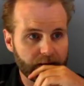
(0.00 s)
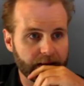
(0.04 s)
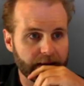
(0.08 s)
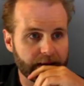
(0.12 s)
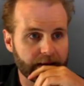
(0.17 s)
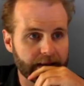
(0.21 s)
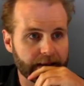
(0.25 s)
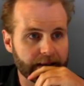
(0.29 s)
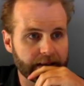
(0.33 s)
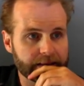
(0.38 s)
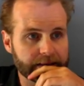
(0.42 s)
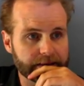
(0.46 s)

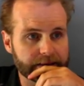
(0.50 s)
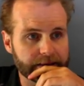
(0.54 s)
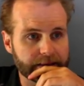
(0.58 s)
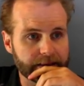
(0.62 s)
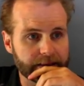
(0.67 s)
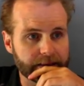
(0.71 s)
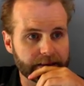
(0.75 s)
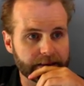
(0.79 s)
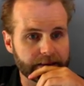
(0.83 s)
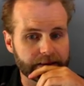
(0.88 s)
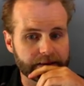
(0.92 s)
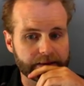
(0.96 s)
and
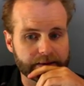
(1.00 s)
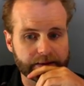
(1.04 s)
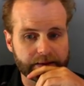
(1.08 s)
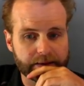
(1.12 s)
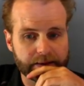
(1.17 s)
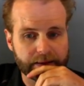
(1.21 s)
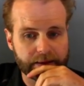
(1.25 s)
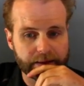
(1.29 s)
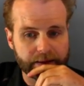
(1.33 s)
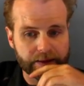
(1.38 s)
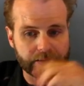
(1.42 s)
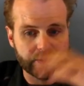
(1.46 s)

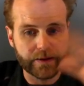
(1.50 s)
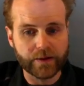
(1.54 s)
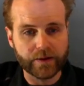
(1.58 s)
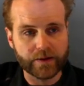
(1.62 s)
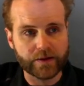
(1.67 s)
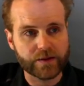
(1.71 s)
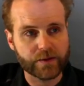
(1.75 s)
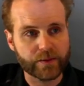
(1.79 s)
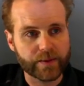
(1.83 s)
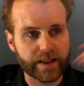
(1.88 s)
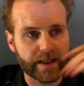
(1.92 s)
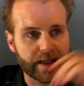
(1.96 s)

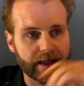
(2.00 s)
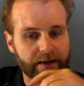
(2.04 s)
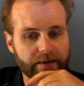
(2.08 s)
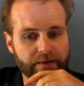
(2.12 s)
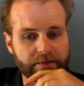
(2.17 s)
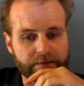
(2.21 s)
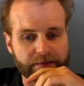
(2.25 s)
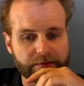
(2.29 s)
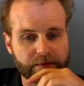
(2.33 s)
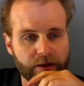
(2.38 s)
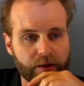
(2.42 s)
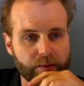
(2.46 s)
notice we
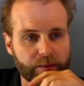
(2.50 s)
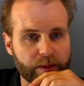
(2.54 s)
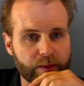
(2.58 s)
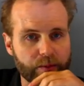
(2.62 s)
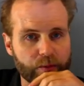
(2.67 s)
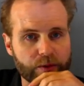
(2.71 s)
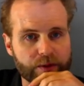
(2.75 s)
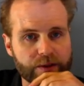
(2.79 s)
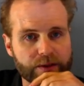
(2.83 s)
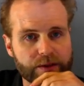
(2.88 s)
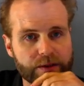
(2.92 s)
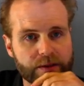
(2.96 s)
have our
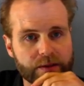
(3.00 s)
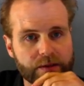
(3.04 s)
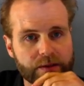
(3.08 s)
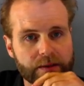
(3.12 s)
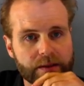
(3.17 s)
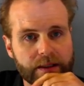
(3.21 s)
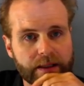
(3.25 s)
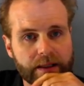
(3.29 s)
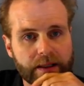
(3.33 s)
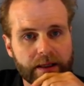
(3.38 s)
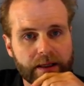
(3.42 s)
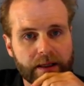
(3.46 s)
memristor,
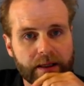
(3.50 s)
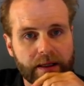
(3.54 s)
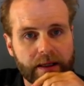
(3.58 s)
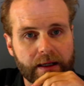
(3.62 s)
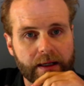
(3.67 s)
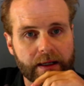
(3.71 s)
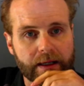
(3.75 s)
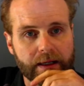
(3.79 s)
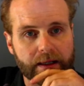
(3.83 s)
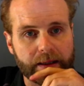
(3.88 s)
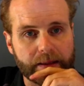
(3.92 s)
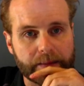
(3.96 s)

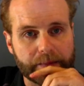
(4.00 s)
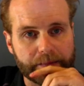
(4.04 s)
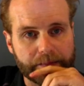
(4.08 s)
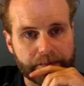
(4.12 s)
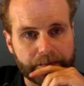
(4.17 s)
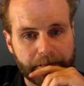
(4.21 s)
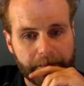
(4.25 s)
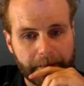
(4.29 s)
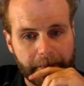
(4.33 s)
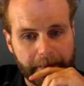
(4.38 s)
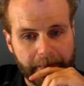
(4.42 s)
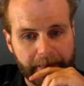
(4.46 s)

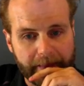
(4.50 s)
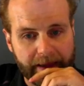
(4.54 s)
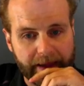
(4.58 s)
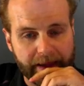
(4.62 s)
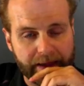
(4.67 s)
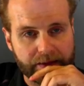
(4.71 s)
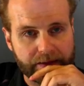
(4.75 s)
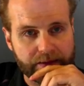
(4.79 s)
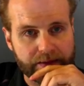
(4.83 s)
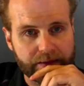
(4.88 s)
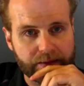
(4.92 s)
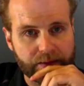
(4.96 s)

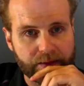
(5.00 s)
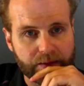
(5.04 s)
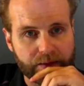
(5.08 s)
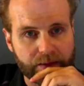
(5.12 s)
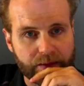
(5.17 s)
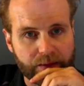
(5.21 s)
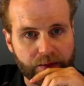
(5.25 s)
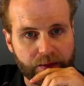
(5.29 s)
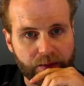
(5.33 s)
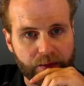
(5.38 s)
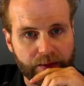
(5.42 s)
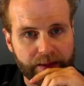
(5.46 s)
and
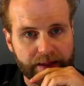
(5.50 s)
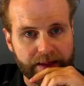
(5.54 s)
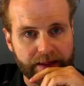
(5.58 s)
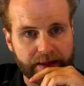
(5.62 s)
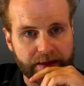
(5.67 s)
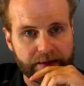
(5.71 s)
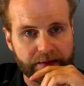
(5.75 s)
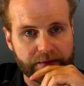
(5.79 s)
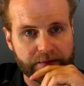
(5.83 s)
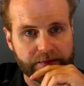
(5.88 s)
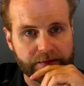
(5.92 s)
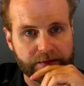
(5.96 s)
we
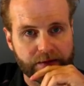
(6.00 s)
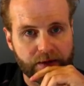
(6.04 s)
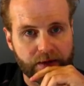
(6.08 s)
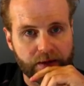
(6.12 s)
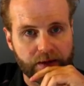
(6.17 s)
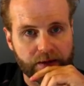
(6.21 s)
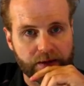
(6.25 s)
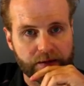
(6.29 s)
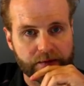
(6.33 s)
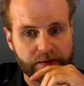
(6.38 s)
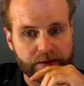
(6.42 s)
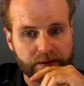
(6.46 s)
have
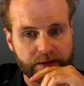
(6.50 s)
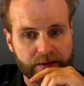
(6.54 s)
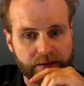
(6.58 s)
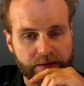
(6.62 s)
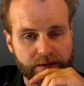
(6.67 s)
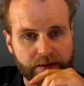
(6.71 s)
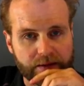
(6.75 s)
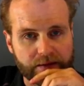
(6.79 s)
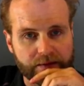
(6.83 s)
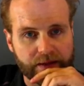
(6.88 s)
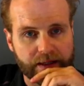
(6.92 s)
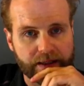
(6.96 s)
all of the
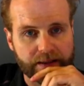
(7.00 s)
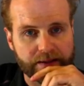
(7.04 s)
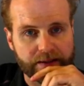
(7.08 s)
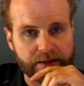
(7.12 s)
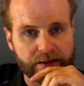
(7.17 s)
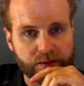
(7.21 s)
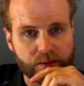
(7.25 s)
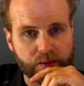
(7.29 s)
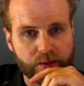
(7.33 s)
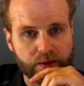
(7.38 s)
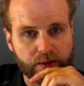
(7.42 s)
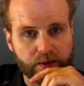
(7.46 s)
other
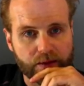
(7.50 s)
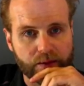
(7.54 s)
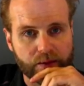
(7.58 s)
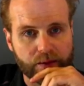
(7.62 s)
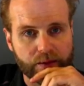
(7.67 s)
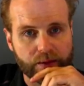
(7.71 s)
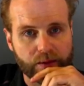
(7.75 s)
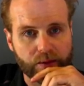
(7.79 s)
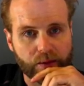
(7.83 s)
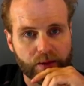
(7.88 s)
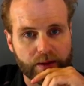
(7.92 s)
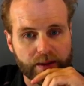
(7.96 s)
devices work
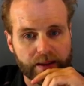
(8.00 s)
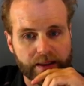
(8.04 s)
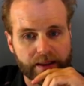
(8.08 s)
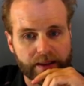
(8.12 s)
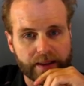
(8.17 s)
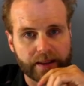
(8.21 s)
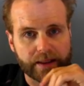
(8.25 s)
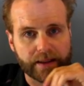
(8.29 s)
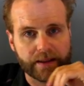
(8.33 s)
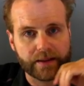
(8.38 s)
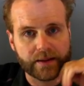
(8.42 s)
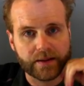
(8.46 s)
with
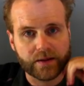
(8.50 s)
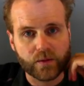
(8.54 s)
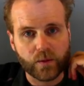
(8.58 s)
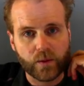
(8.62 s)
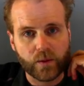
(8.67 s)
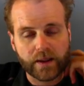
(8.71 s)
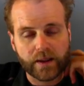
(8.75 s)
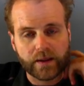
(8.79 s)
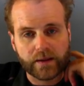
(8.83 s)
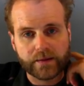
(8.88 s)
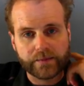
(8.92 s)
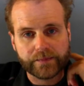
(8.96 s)
1K as
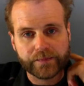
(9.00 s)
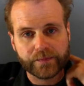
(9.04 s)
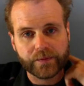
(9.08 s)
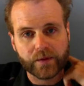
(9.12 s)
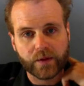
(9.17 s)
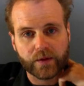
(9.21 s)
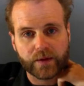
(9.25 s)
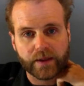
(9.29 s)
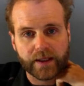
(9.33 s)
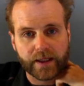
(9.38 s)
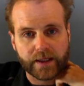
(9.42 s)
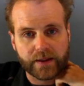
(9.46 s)
well.
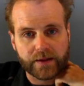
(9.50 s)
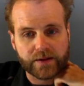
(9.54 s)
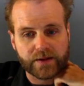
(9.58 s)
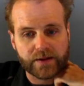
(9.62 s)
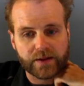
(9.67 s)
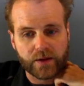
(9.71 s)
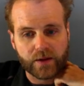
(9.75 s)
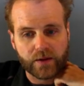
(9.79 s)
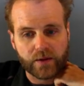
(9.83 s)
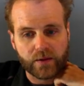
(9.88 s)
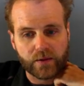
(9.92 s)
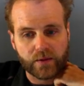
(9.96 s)
Okay,
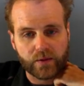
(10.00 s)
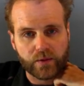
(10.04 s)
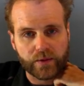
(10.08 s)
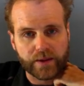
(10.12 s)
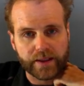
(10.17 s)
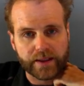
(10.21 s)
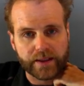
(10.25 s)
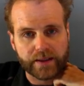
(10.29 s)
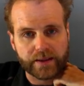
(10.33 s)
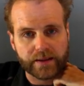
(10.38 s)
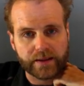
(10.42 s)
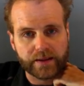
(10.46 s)
so
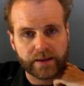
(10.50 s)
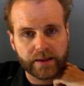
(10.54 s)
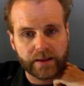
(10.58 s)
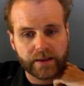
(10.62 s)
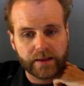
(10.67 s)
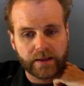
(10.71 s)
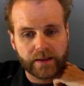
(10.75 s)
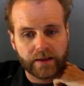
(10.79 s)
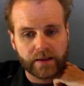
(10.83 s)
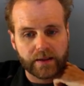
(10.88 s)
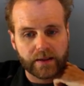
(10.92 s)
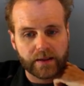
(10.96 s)
we
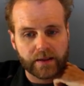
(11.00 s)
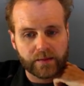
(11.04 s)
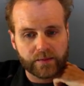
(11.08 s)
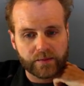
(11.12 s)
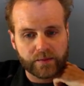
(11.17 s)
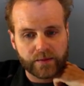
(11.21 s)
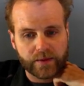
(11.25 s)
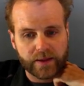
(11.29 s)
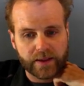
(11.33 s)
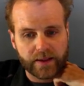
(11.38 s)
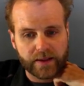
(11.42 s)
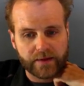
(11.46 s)

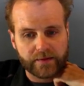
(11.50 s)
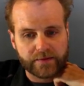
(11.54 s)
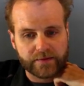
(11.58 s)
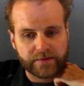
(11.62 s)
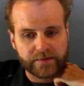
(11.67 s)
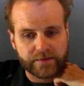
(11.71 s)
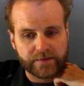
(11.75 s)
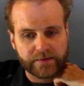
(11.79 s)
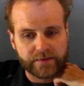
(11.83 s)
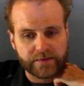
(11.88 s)
have